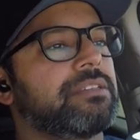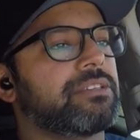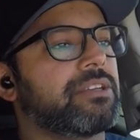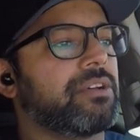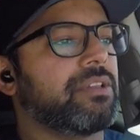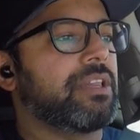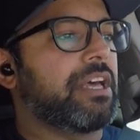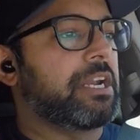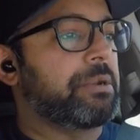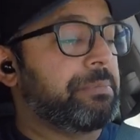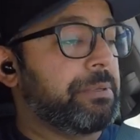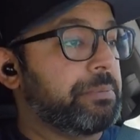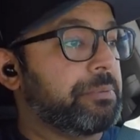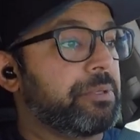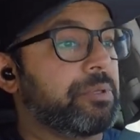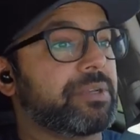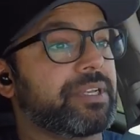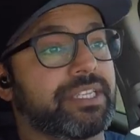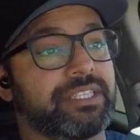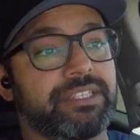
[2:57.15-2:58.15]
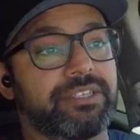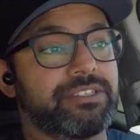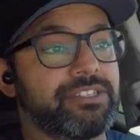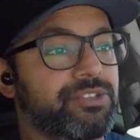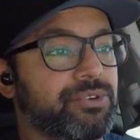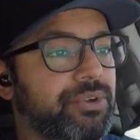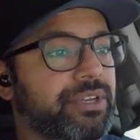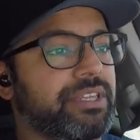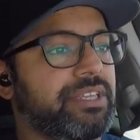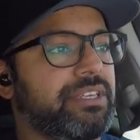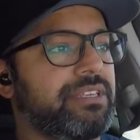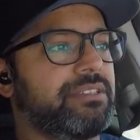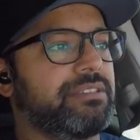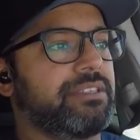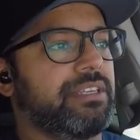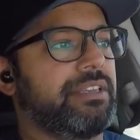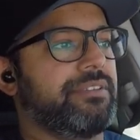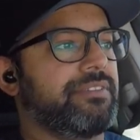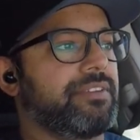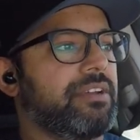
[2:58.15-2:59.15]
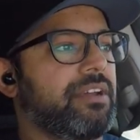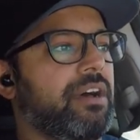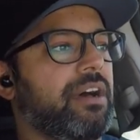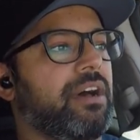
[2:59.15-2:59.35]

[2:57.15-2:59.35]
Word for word: so a lot of people will get to enjoy these even